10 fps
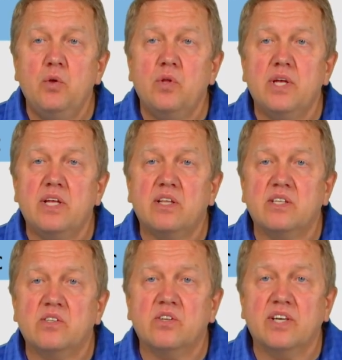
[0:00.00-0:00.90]

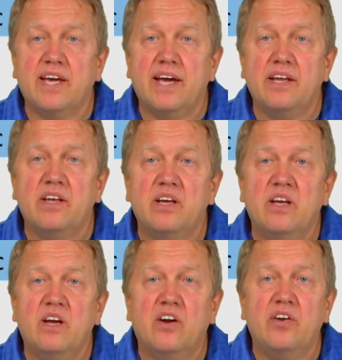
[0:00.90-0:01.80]
Let's look at
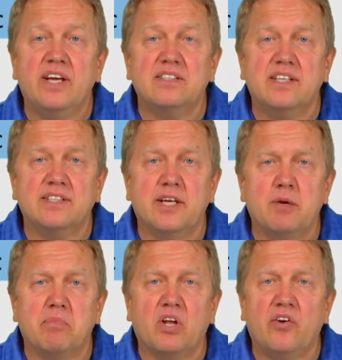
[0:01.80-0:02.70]
our next
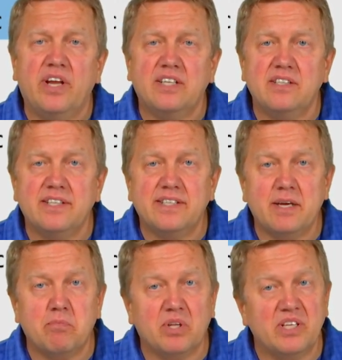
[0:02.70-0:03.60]
example. Our next
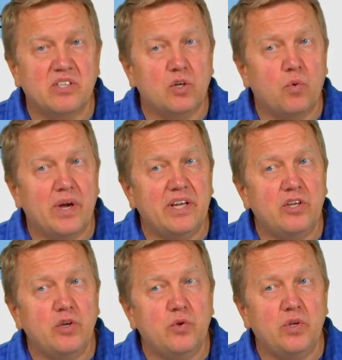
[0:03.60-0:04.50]
example isn't quite a
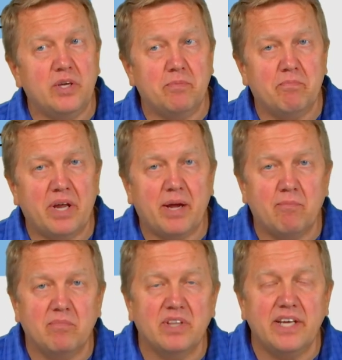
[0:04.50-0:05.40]
union, but
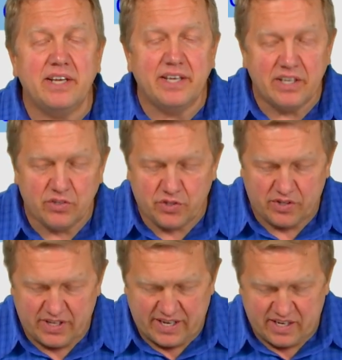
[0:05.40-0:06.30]
I'm leading into
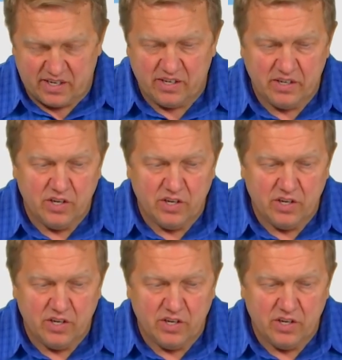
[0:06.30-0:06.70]
that.